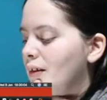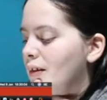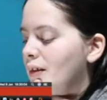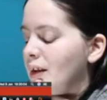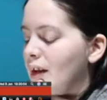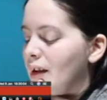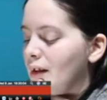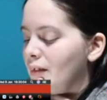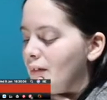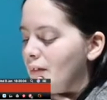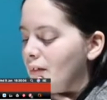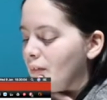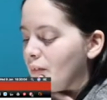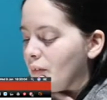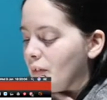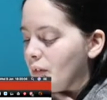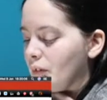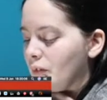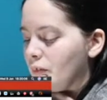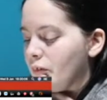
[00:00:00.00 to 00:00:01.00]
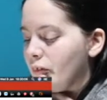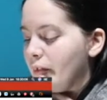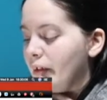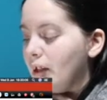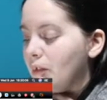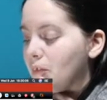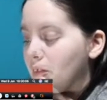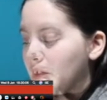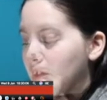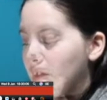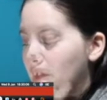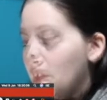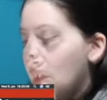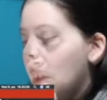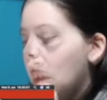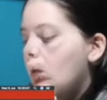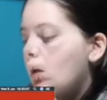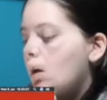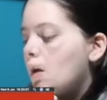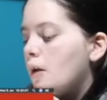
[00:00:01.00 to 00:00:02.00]
yeah, that one.
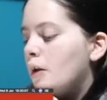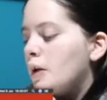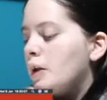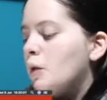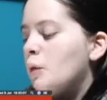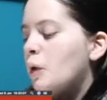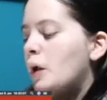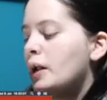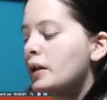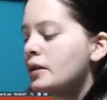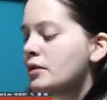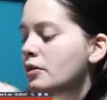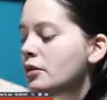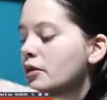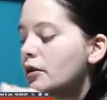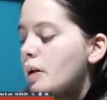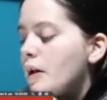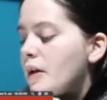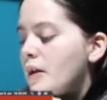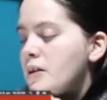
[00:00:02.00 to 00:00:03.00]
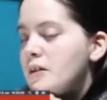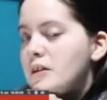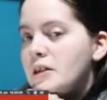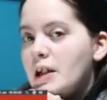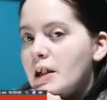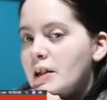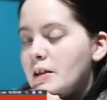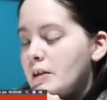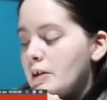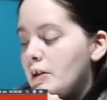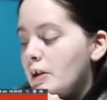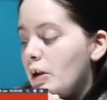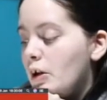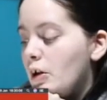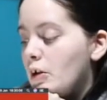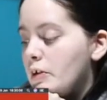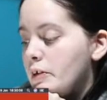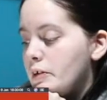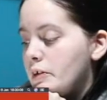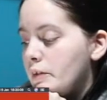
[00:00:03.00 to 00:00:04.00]
You enter an enchanted
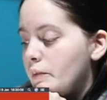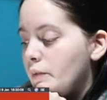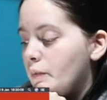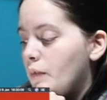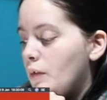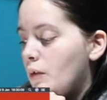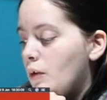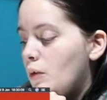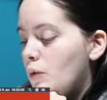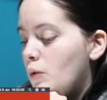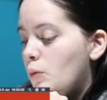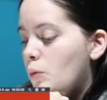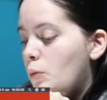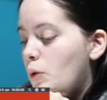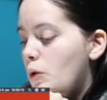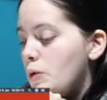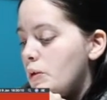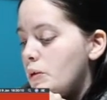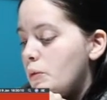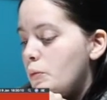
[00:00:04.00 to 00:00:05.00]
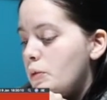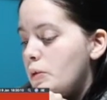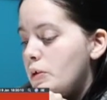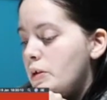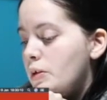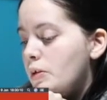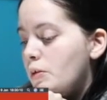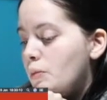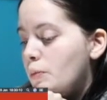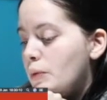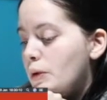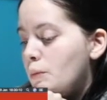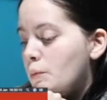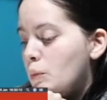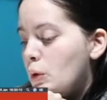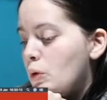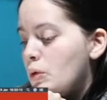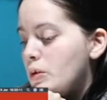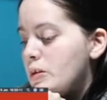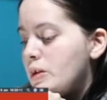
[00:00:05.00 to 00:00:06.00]
garden. What would you be
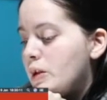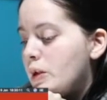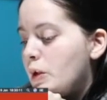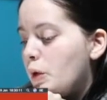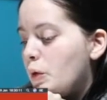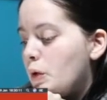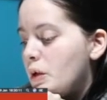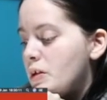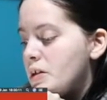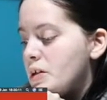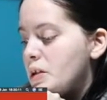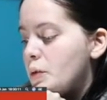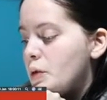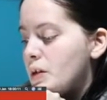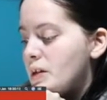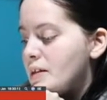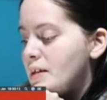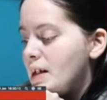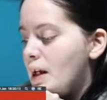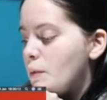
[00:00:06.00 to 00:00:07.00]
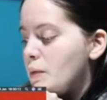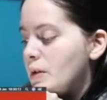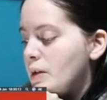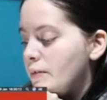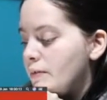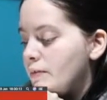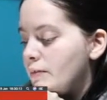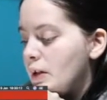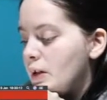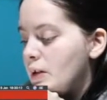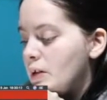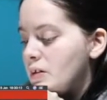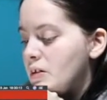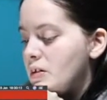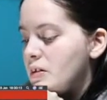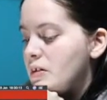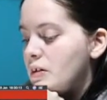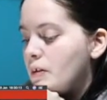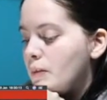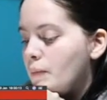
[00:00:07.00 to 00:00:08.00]
most curious to examine first?
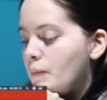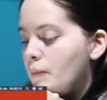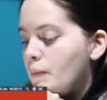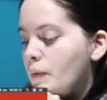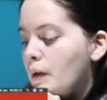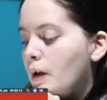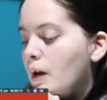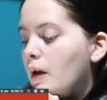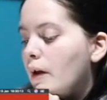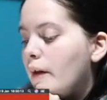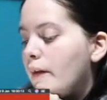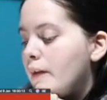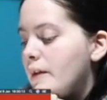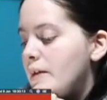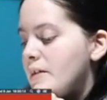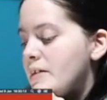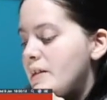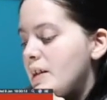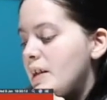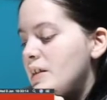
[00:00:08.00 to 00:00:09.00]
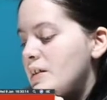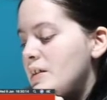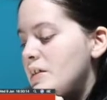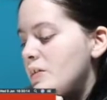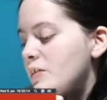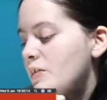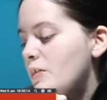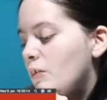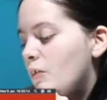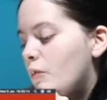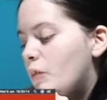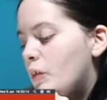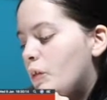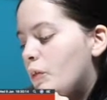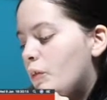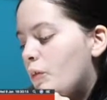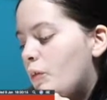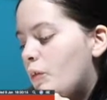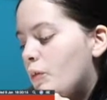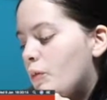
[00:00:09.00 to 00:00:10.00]
The statue of an
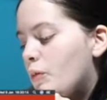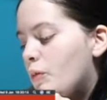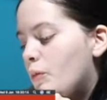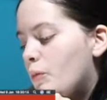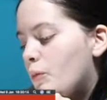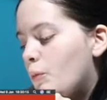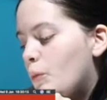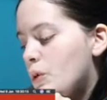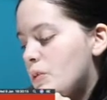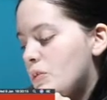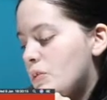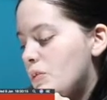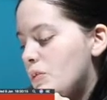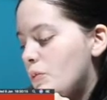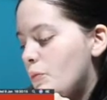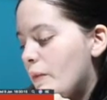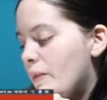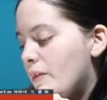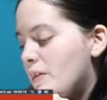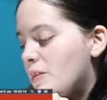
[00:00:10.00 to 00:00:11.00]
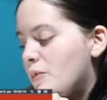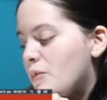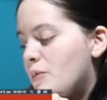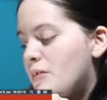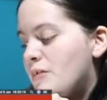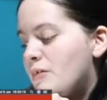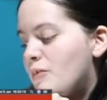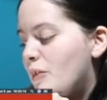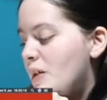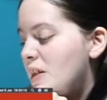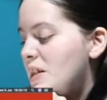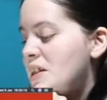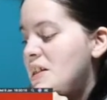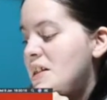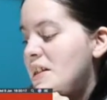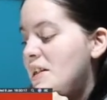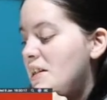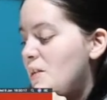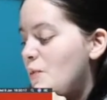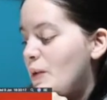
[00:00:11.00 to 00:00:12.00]
old wizard with a
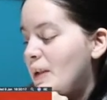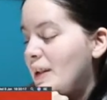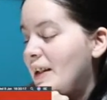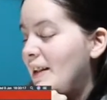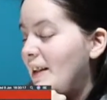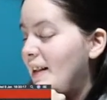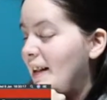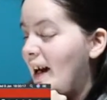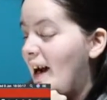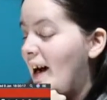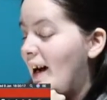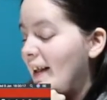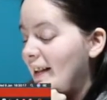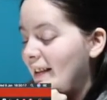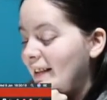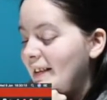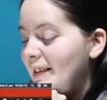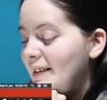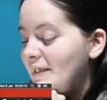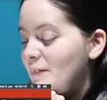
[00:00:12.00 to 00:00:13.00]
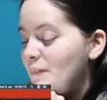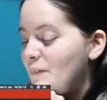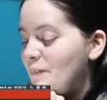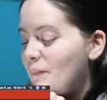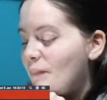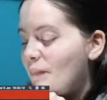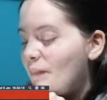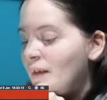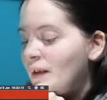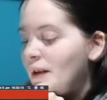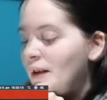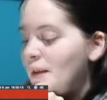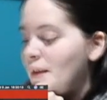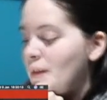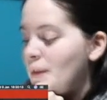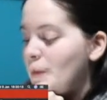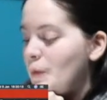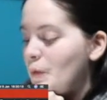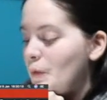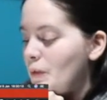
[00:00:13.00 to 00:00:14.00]
strangely twinkling eye, bubbling
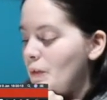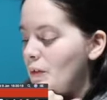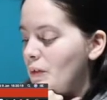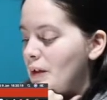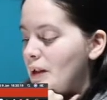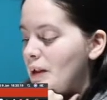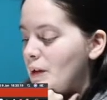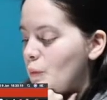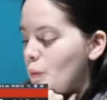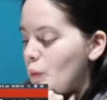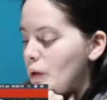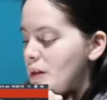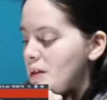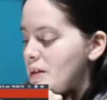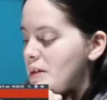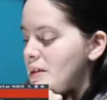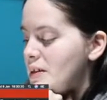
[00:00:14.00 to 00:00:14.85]
pool in the